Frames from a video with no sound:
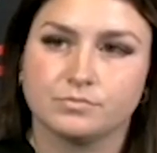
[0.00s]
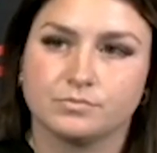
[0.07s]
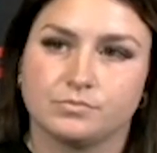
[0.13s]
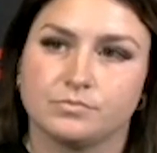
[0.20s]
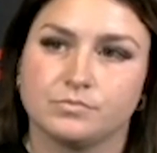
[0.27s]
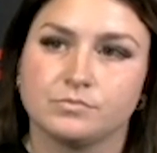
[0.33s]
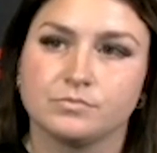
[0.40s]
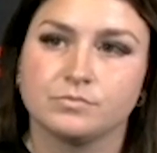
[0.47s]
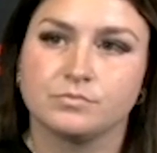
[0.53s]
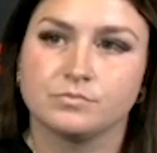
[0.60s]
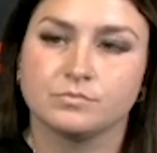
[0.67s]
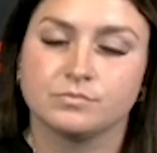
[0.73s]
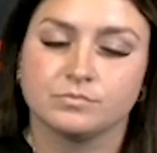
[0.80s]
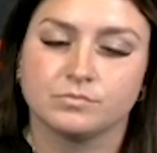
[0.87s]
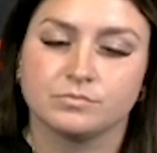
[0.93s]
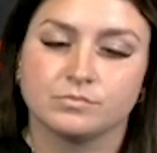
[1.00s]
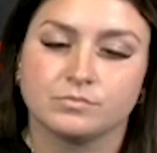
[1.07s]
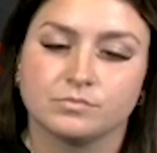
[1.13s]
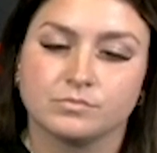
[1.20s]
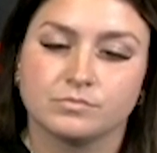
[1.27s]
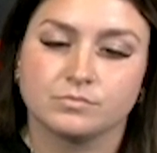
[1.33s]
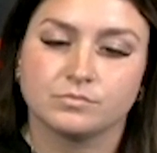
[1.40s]

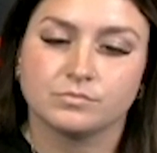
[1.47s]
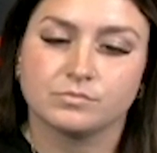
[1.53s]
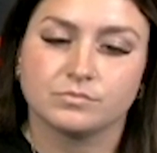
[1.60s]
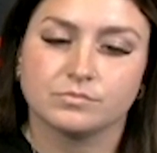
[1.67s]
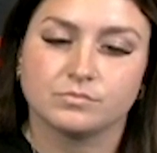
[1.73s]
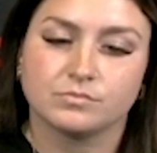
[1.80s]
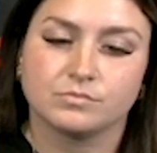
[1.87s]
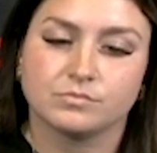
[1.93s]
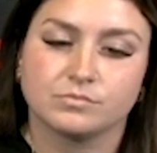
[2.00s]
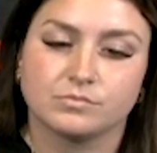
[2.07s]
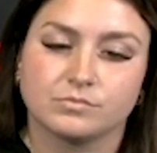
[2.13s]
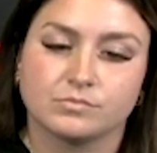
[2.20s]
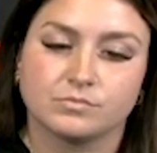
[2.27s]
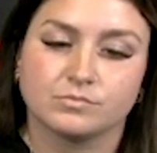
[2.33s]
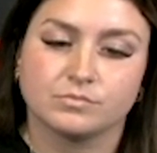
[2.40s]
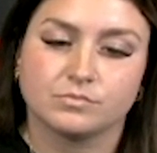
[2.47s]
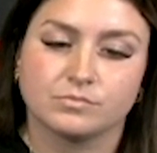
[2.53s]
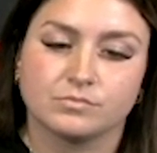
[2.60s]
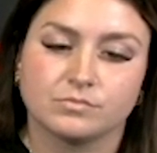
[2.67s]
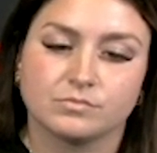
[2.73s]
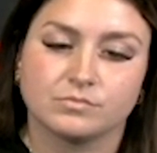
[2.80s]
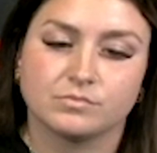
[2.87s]

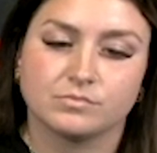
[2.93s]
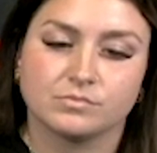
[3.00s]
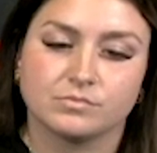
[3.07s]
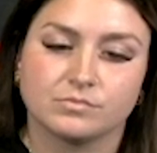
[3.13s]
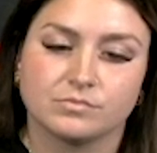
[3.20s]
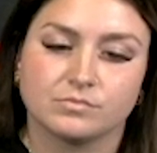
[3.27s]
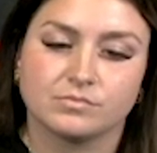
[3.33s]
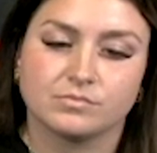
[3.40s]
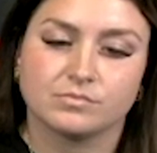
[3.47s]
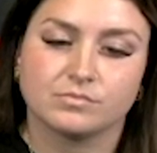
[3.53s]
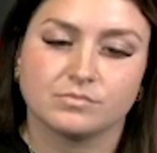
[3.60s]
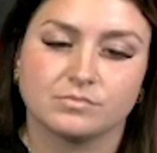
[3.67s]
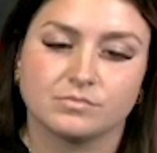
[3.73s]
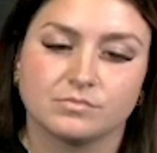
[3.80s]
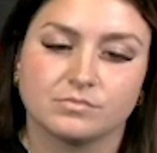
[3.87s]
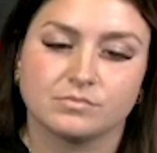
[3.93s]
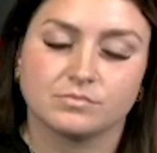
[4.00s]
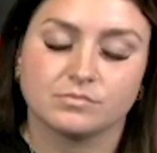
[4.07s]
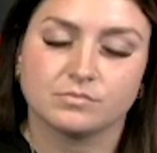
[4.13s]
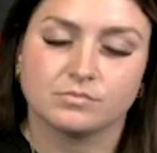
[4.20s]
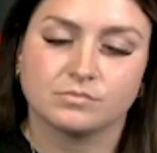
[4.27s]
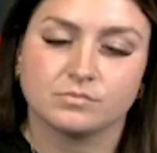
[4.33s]

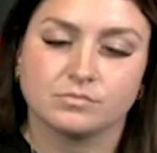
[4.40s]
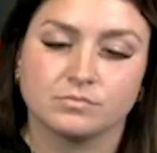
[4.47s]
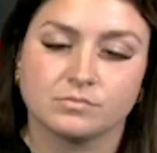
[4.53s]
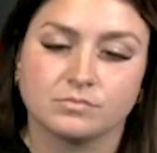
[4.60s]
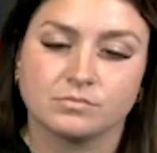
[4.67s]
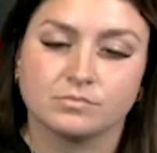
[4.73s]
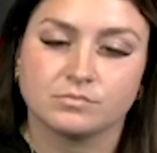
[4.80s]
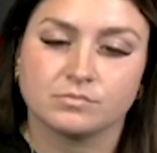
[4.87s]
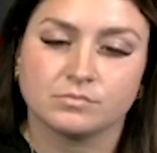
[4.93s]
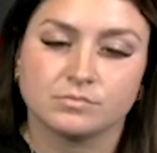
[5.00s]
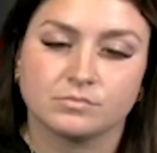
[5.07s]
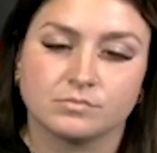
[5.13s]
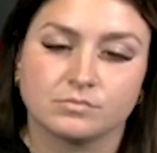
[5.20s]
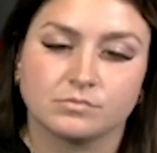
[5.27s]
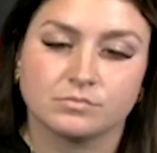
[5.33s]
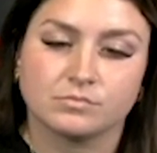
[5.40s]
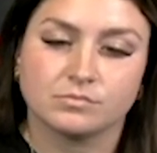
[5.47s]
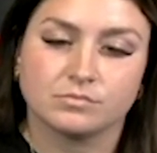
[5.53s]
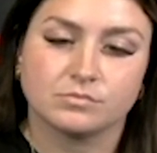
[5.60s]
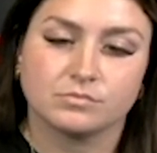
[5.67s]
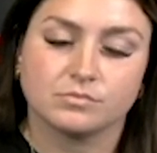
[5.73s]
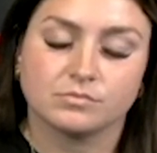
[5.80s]

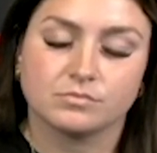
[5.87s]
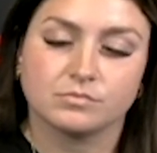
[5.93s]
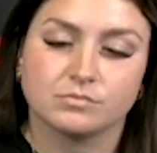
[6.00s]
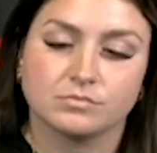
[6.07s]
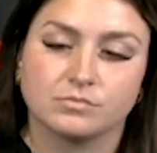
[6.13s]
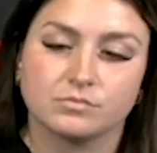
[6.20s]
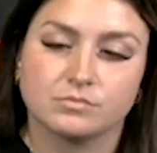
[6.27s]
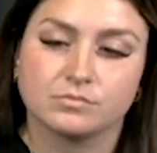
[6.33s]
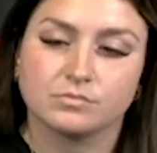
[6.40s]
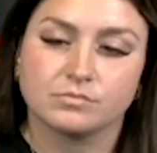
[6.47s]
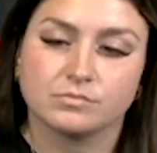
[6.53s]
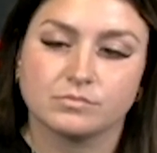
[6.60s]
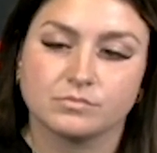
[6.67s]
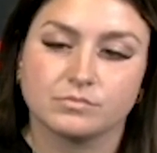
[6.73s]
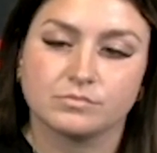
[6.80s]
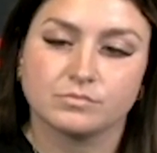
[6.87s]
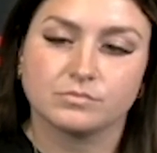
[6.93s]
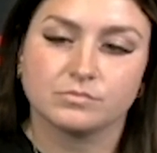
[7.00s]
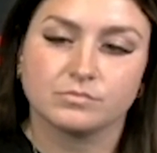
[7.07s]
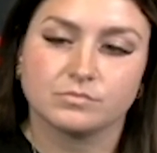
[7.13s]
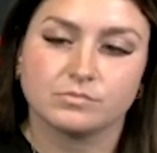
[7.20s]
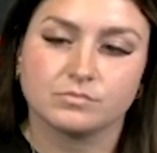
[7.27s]

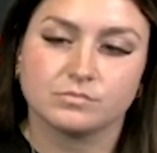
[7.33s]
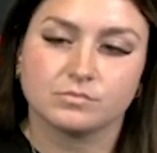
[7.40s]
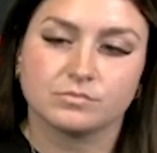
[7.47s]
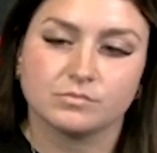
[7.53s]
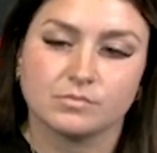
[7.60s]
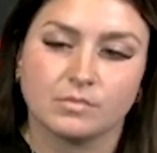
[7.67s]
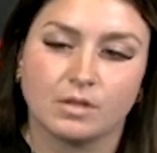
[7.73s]
This person isn't speaking.